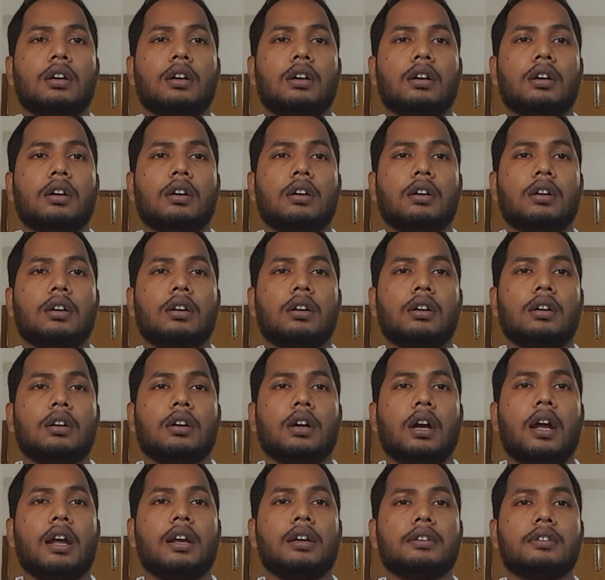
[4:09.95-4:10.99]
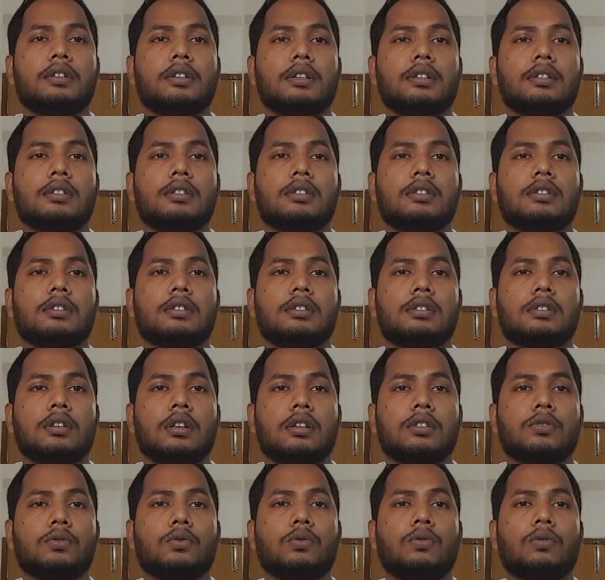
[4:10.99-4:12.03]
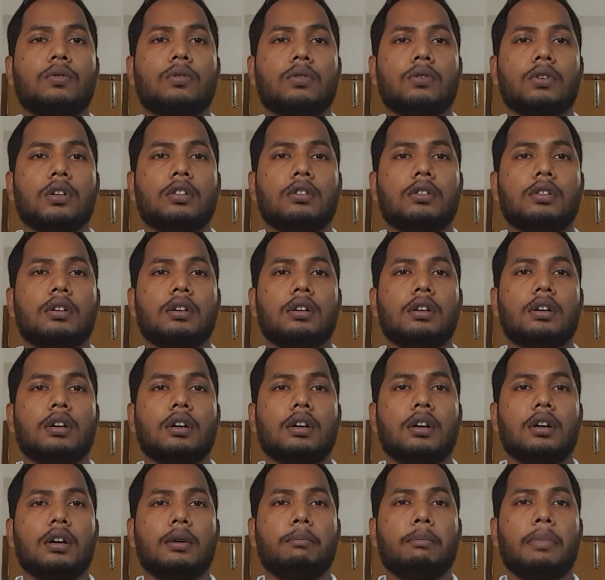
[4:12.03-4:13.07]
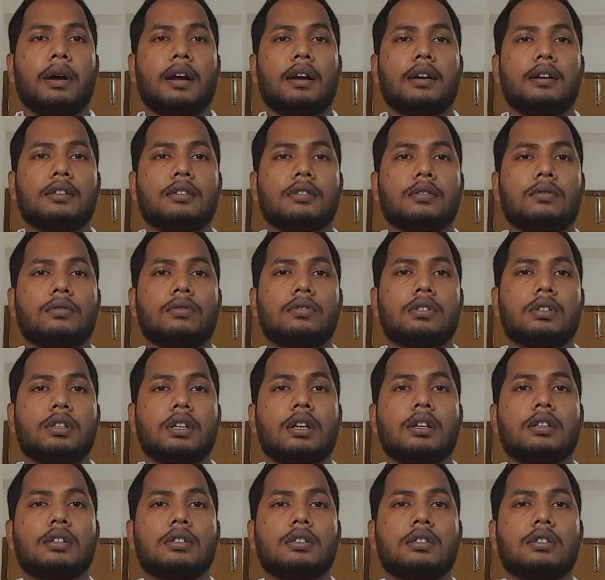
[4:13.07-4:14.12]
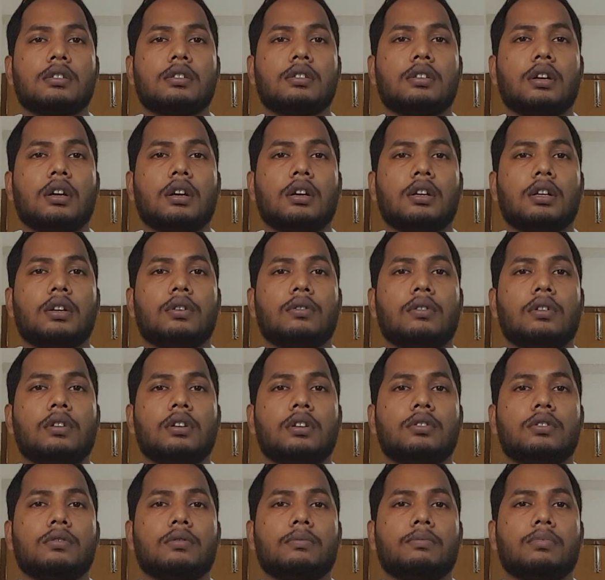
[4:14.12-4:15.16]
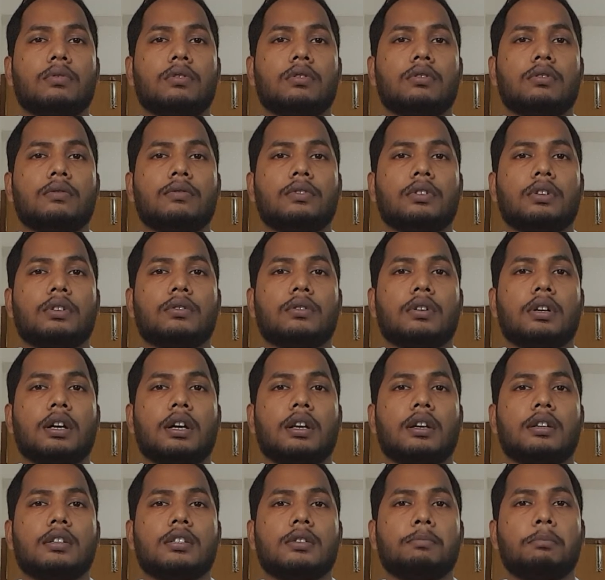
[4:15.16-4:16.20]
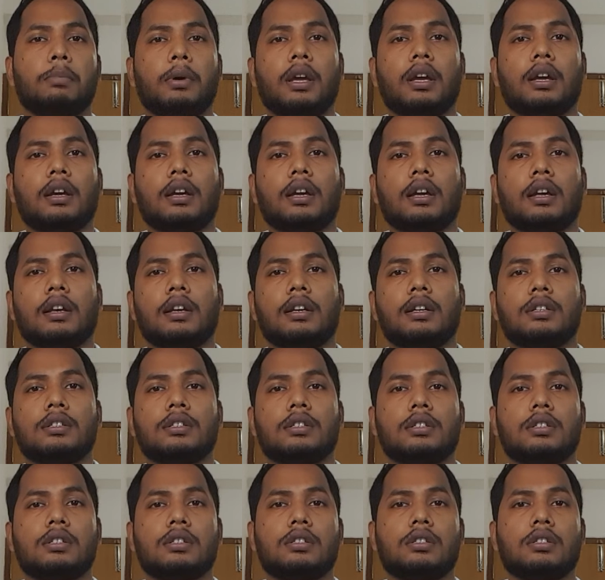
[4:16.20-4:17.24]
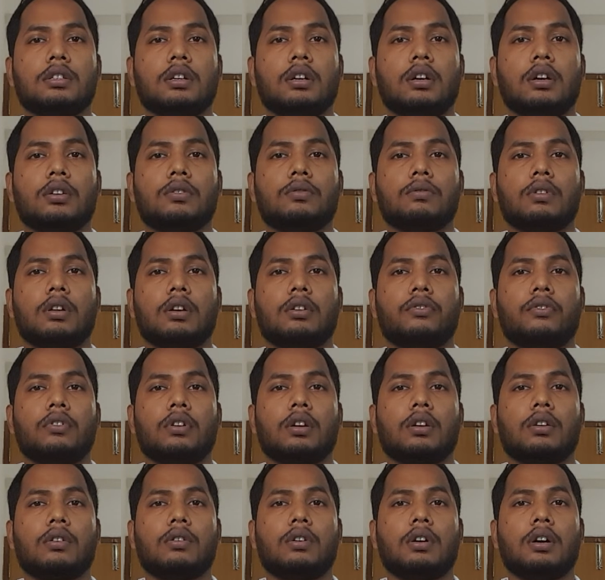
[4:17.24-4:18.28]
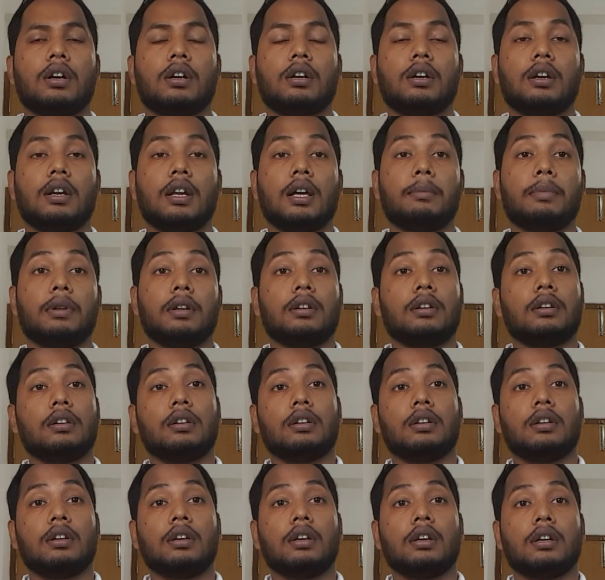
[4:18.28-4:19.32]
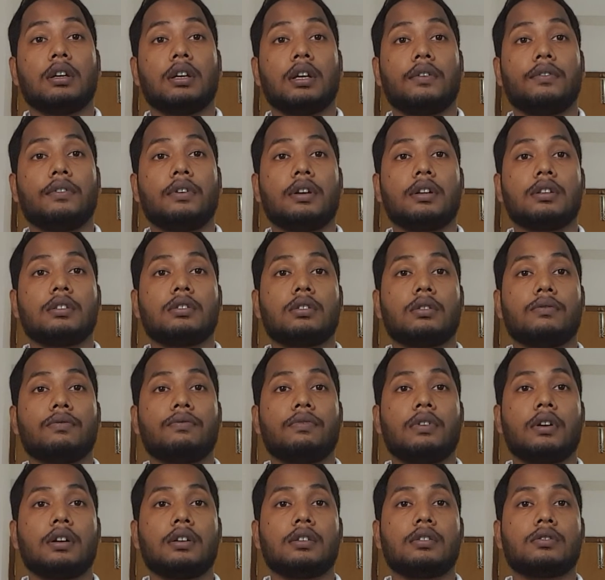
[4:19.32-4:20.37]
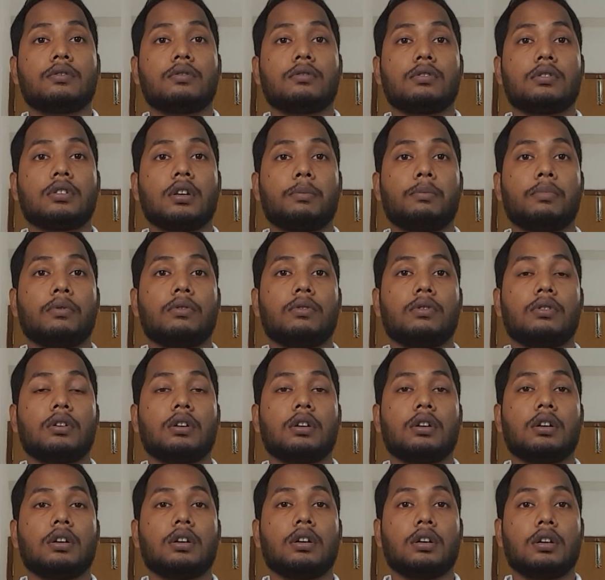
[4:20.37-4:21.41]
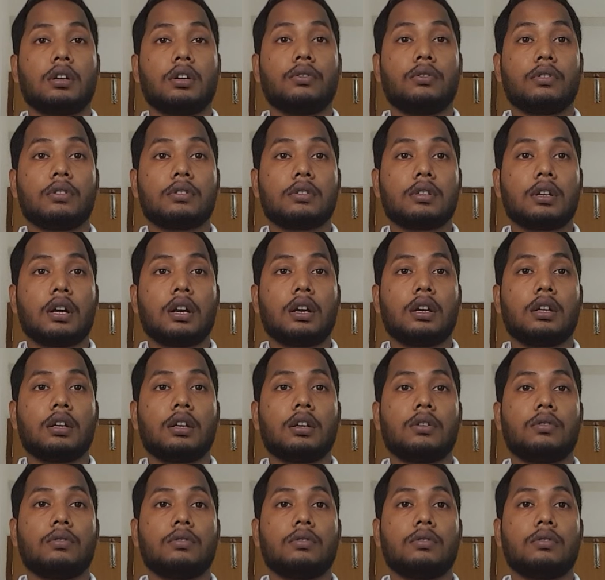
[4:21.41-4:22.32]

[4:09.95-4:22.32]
IELTS score with band score 6, and you will need to prove you can speak English to the required level. Evidence of funds to support your study.